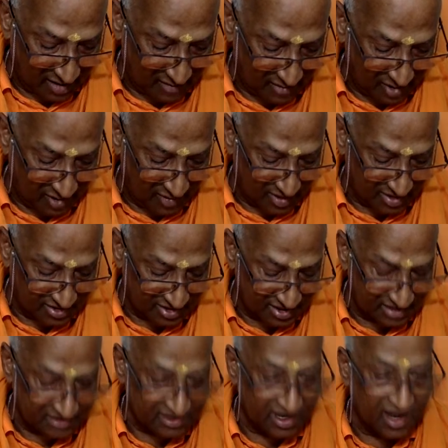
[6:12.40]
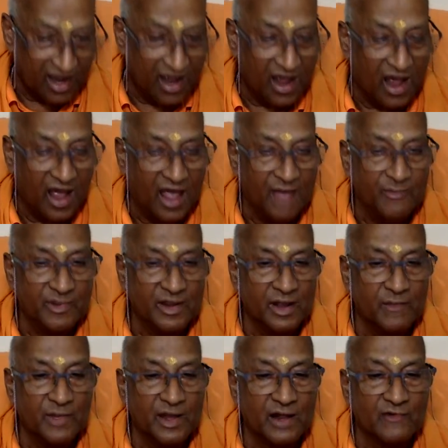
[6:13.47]
Bhagavan says, I
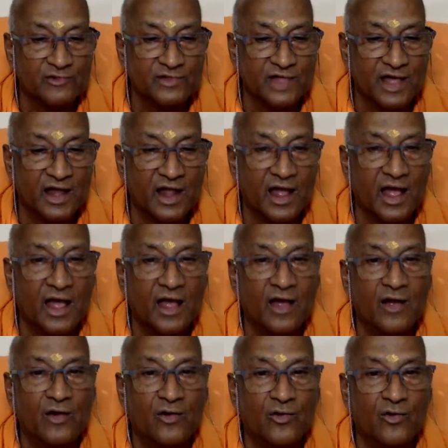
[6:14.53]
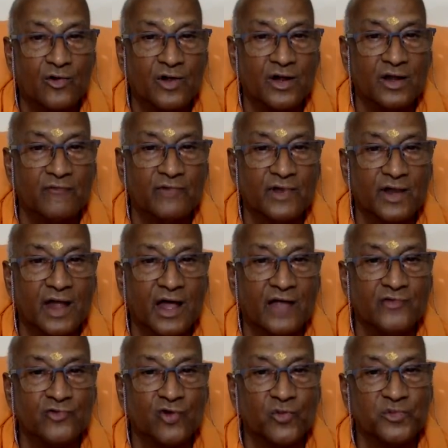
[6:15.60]
become an avatara only when
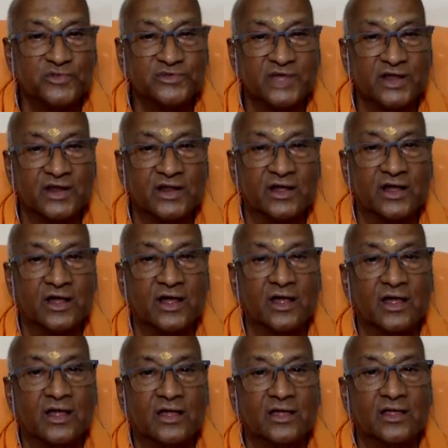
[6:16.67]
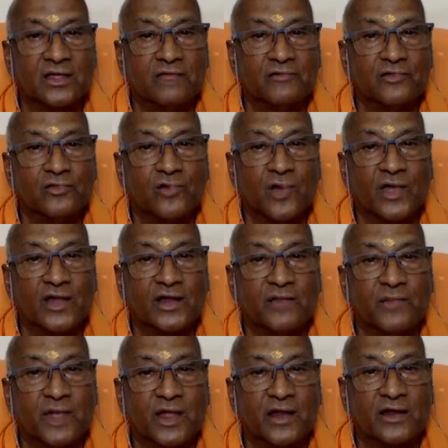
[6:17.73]
ajopi sanna. Even though I
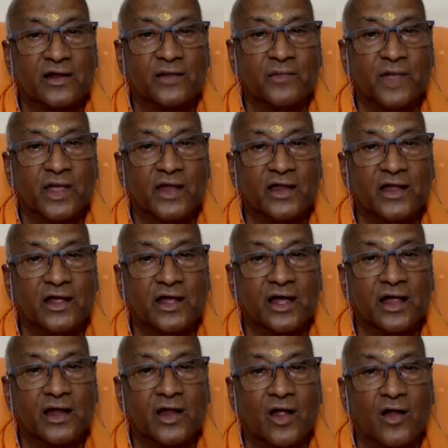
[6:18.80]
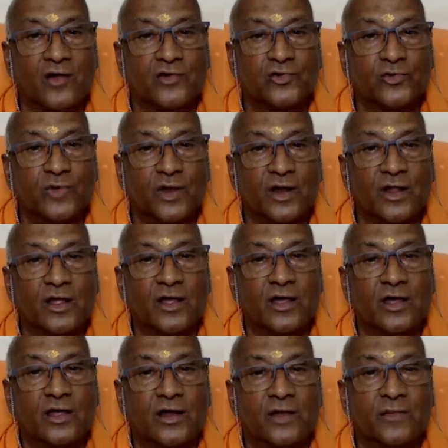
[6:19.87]
remaining non-dual,
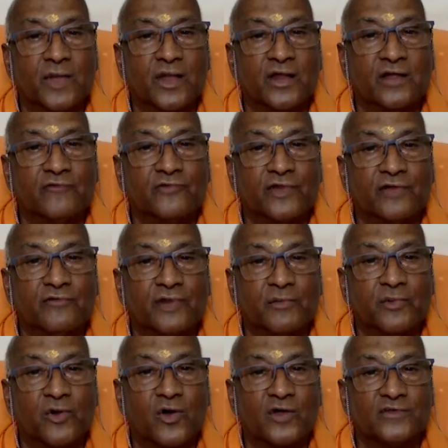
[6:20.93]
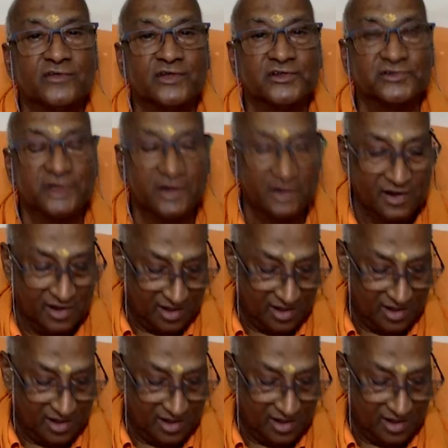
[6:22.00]
remaining free from causation,